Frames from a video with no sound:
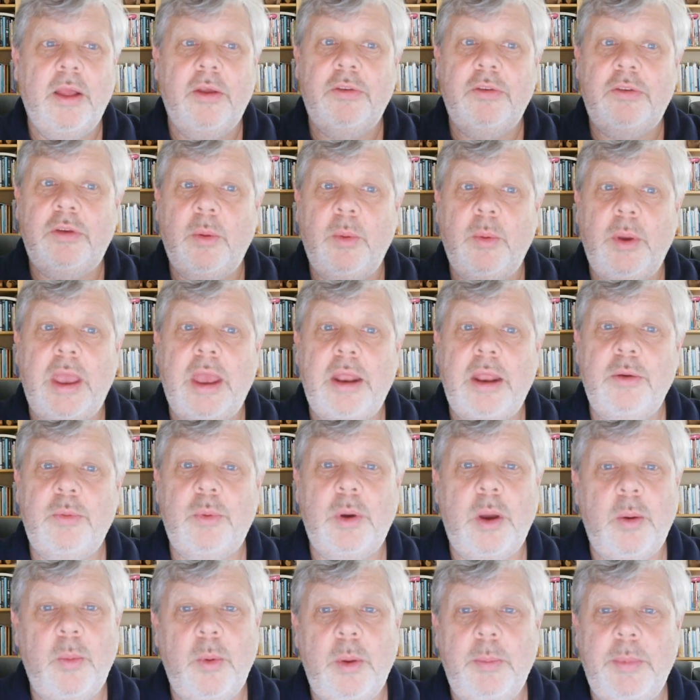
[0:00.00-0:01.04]
So we end
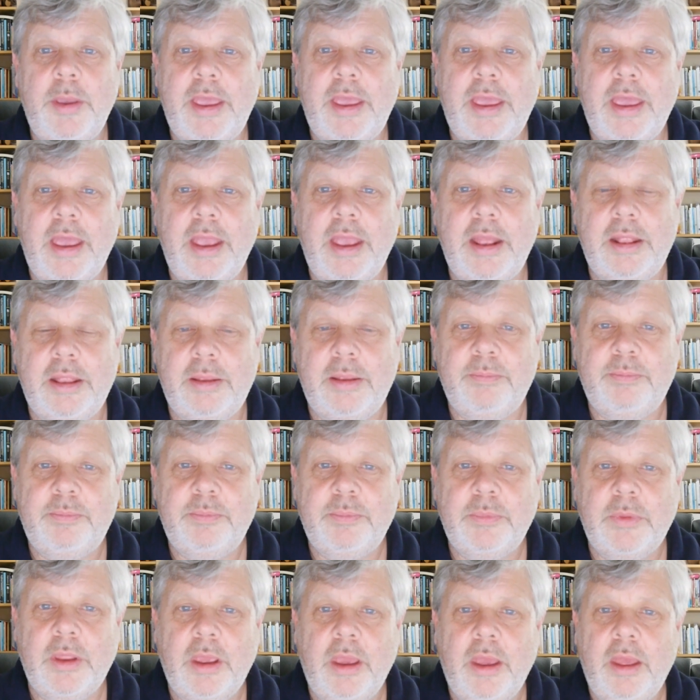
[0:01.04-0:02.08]
where we begin.
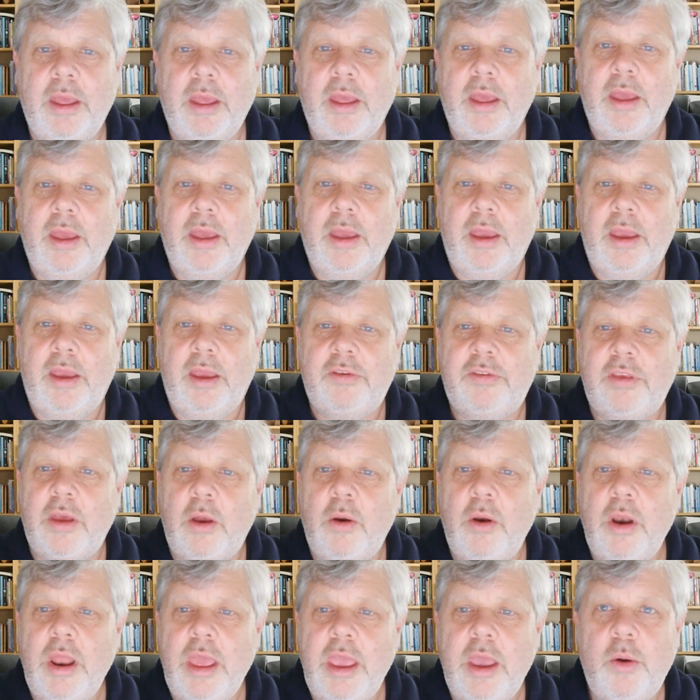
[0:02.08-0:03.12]
Is
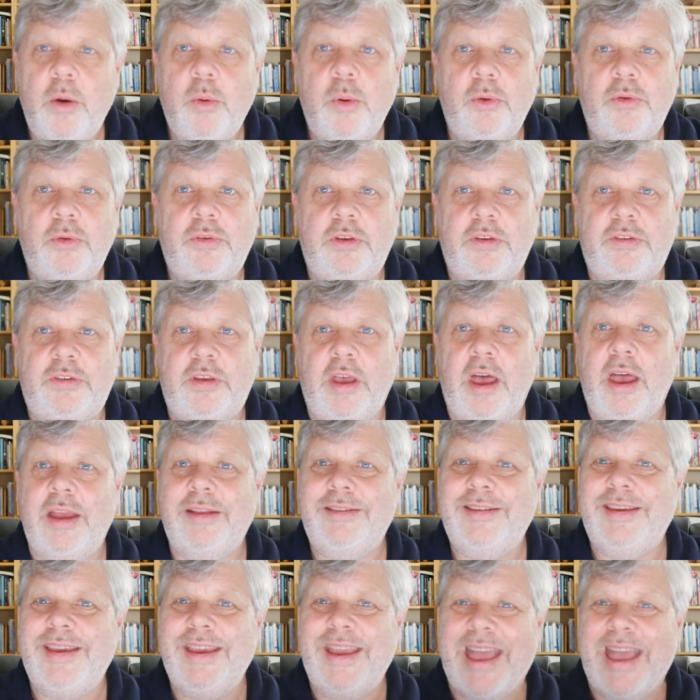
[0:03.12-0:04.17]
there an equal
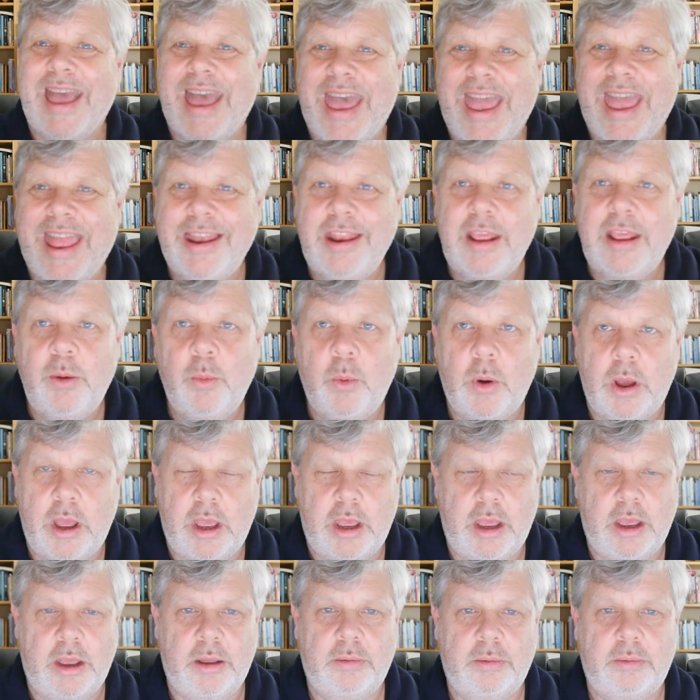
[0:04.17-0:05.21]
society
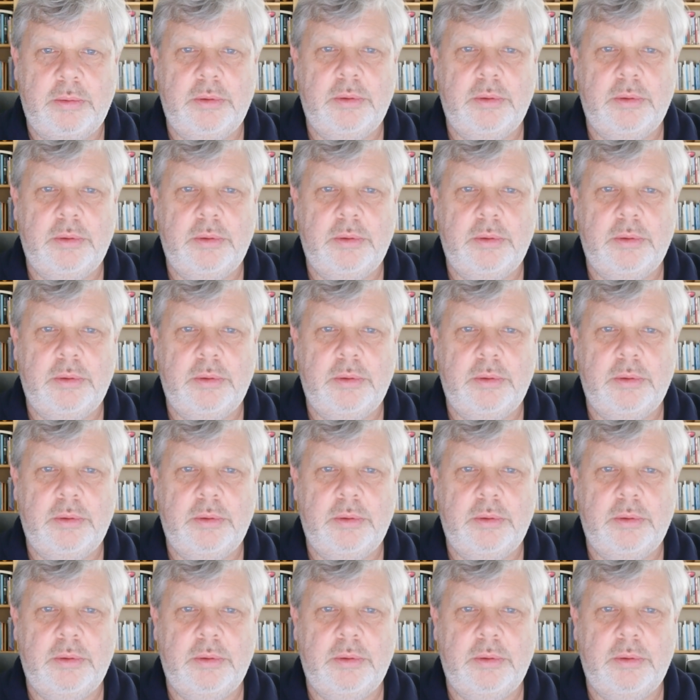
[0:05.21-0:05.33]
anywhere?